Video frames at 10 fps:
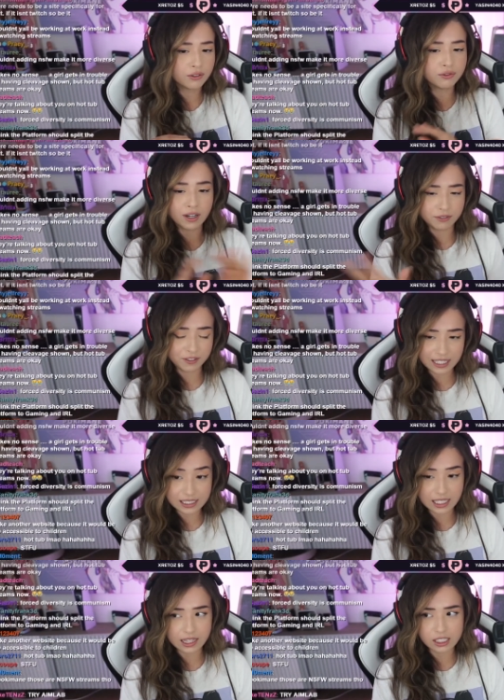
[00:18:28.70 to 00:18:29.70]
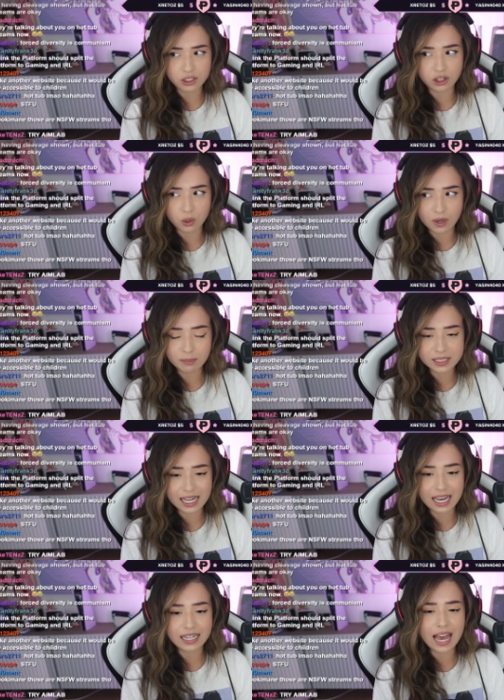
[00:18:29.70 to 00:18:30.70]
front-facing things on the
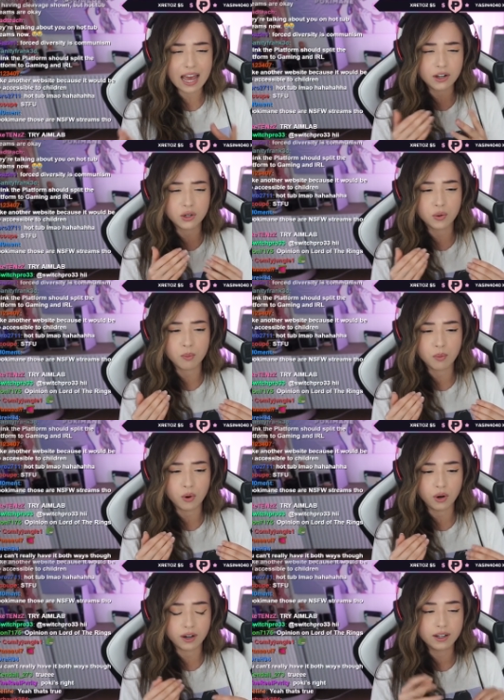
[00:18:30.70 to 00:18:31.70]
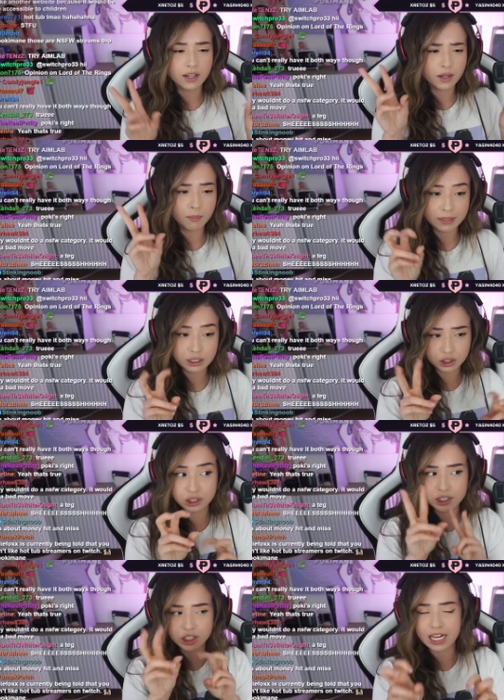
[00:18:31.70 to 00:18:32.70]
website and more
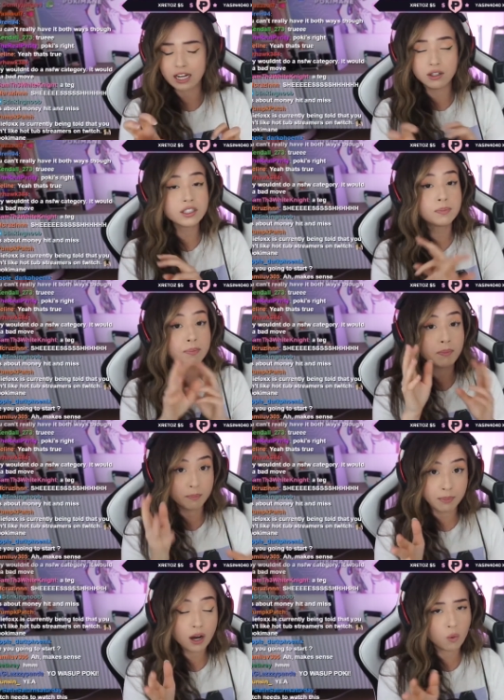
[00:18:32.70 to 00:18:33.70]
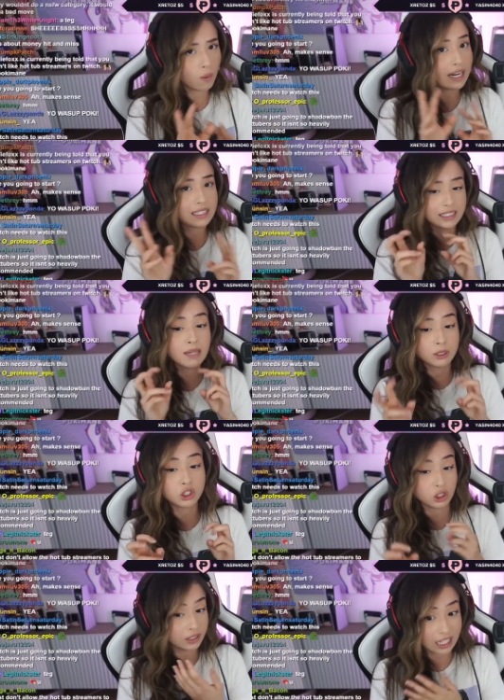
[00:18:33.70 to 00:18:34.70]
mature channels. But when I say
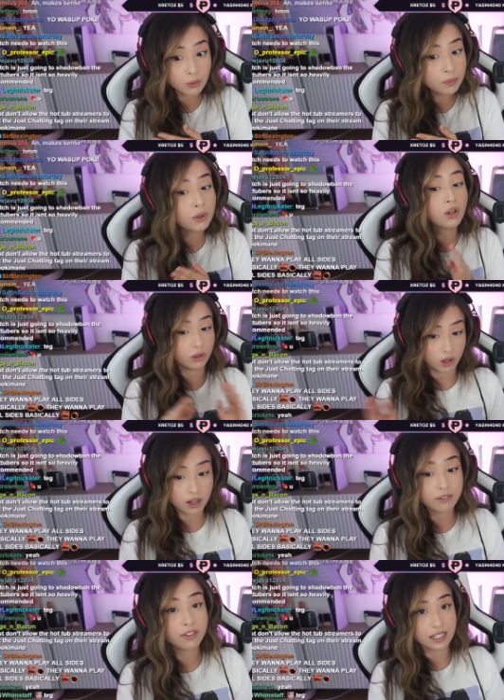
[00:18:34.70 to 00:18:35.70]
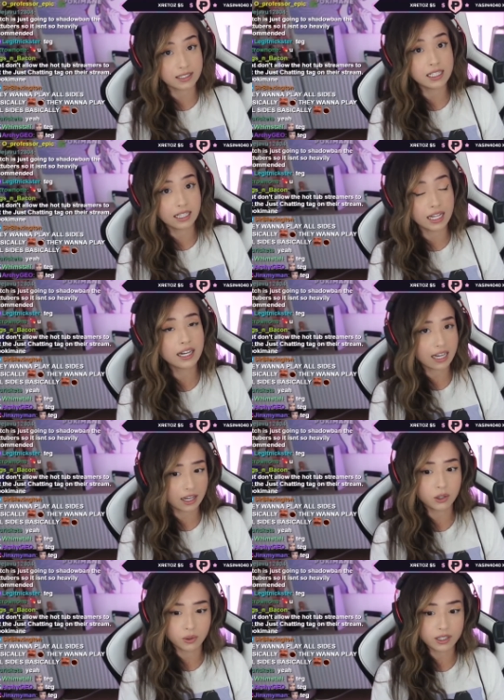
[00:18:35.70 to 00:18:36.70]
mature, they would put a lot of things in that
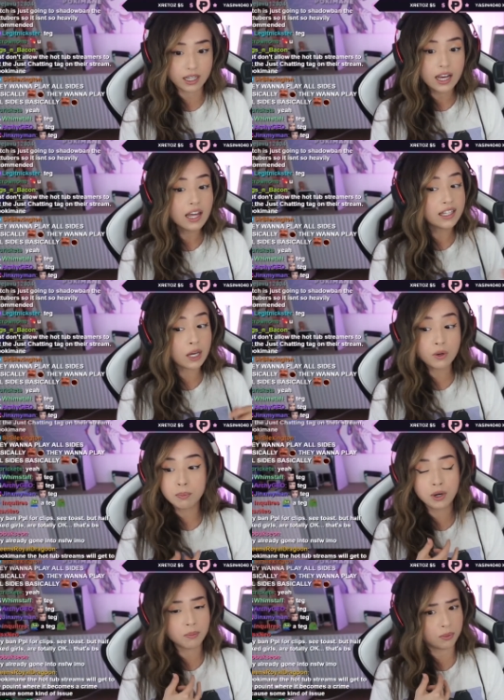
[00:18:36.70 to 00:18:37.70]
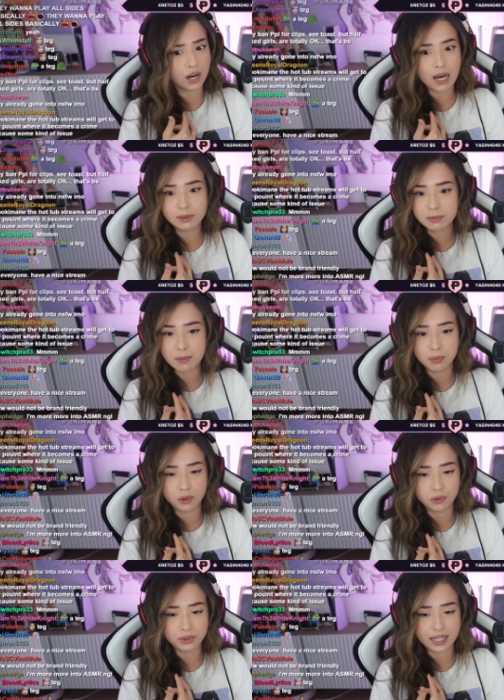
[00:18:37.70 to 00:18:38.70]
category. They would put perhaps
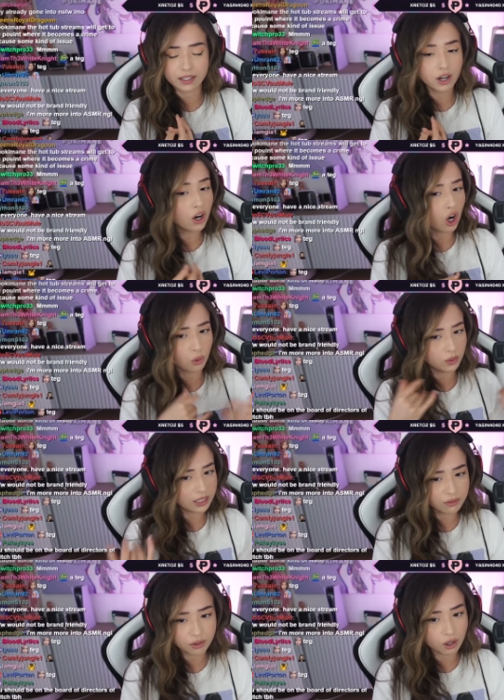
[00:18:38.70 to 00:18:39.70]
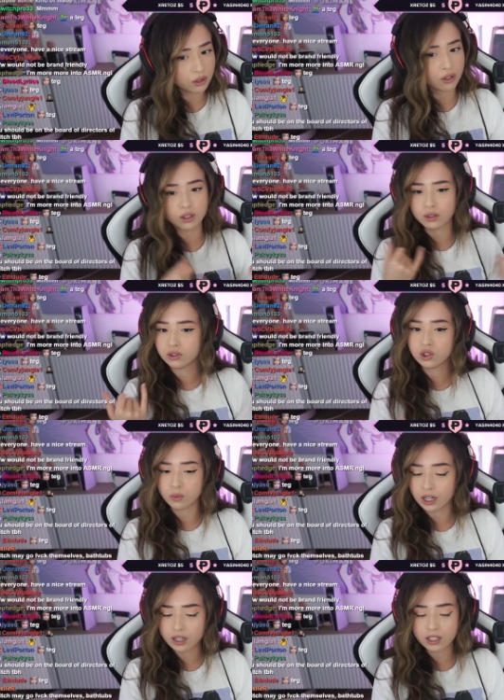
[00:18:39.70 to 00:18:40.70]
people who like are really vulgar or
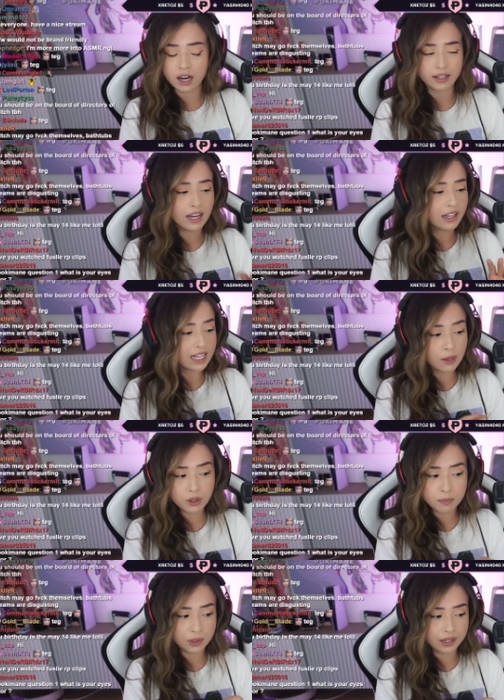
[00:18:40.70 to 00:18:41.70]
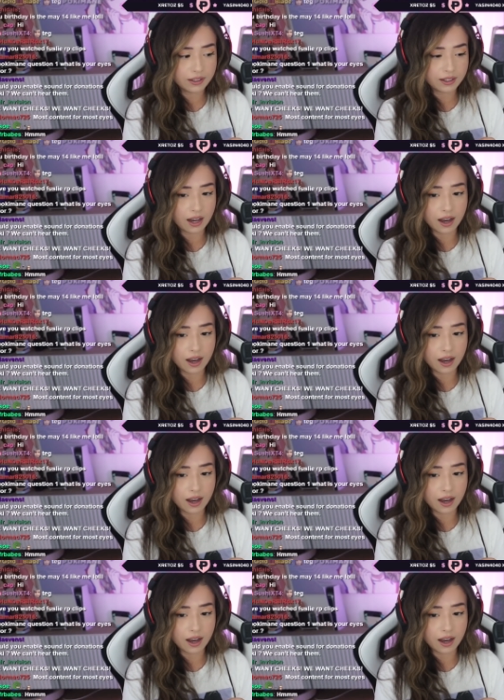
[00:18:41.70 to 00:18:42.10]
swear a lot. They would put